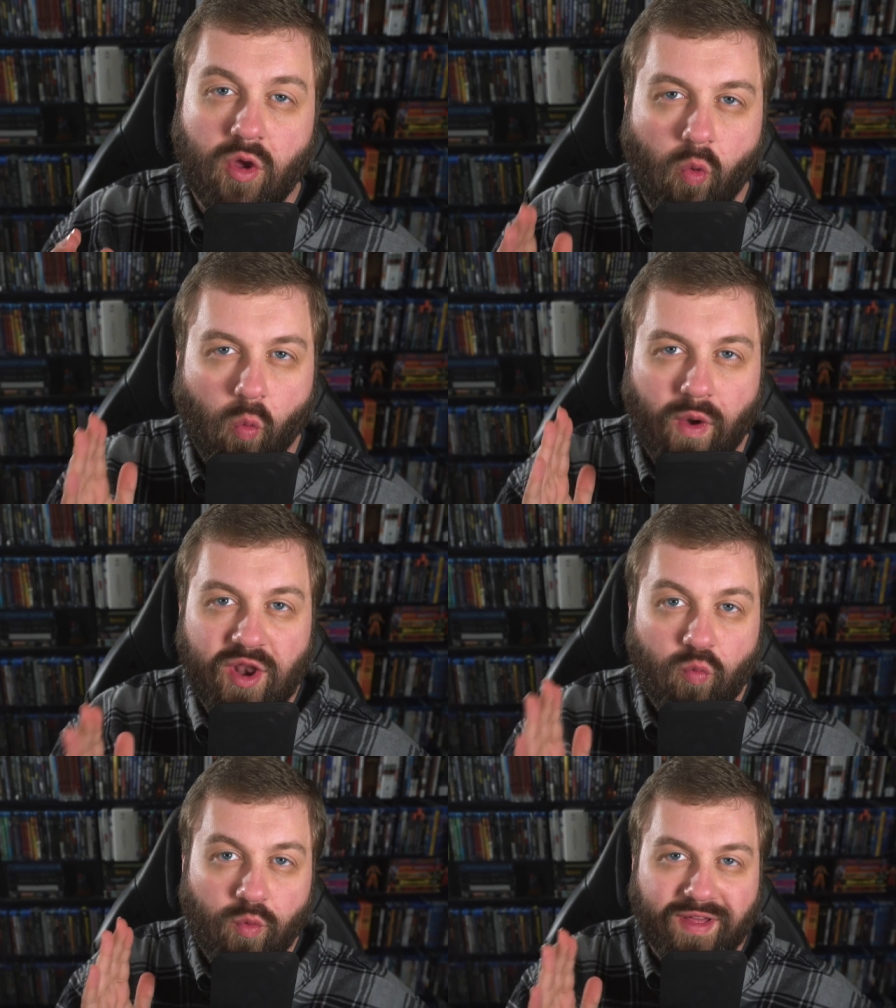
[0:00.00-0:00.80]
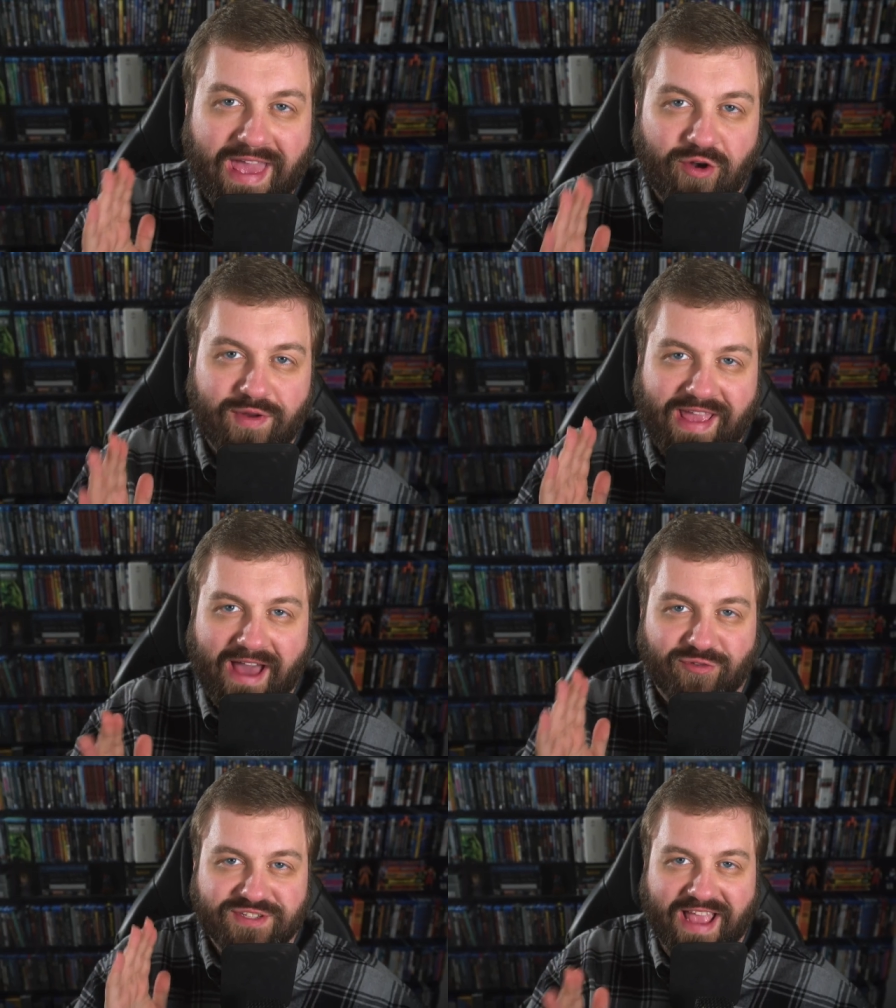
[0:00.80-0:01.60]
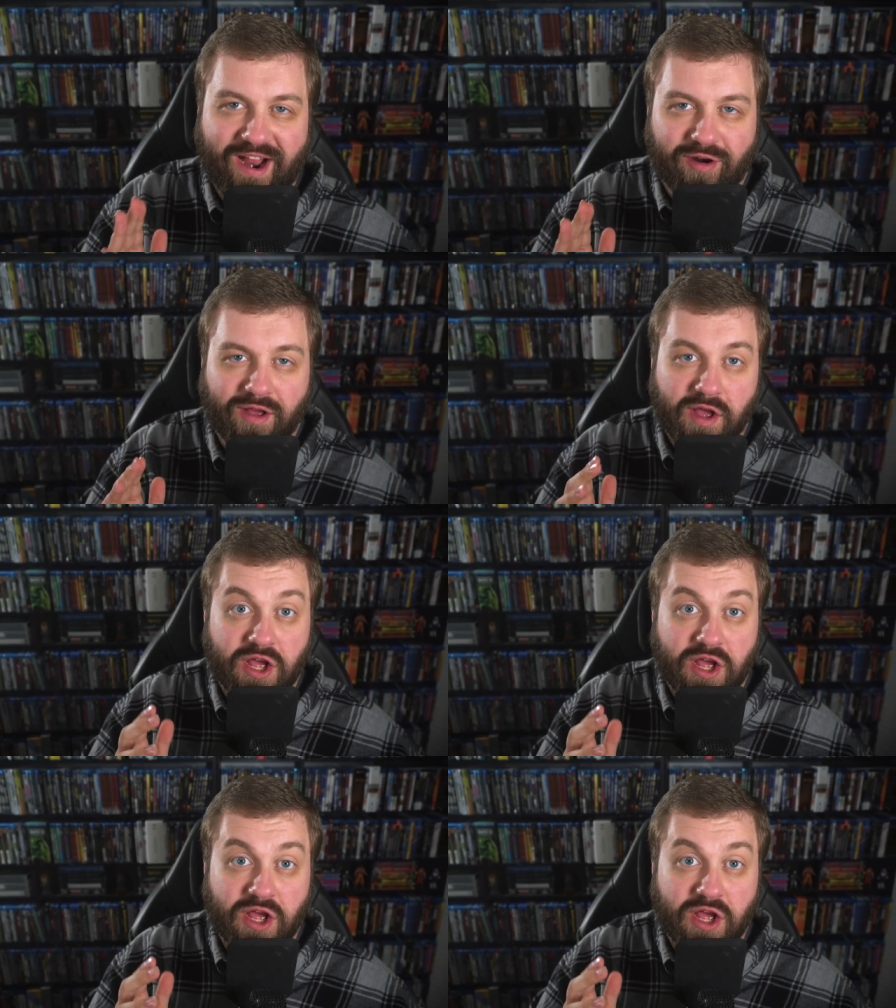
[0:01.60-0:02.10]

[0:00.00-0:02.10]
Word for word: When will Henry Cavill's hair